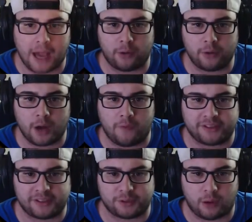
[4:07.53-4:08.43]
don't know if
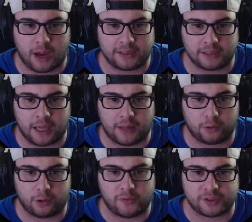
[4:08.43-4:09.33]
this is right. I
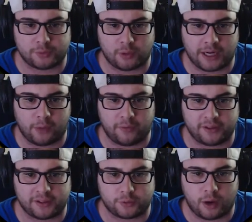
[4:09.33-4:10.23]
don't know if this is right. I don't think
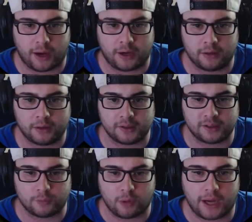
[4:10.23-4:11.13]
this is right. This
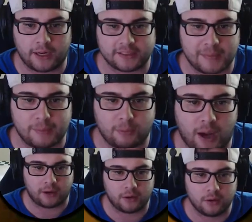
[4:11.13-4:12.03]
isn't right. This can't be
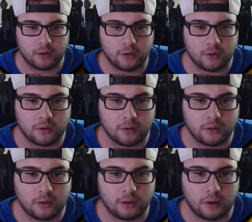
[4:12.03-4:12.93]
right.
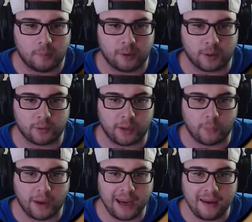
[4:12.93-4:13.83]
Am I going the right way?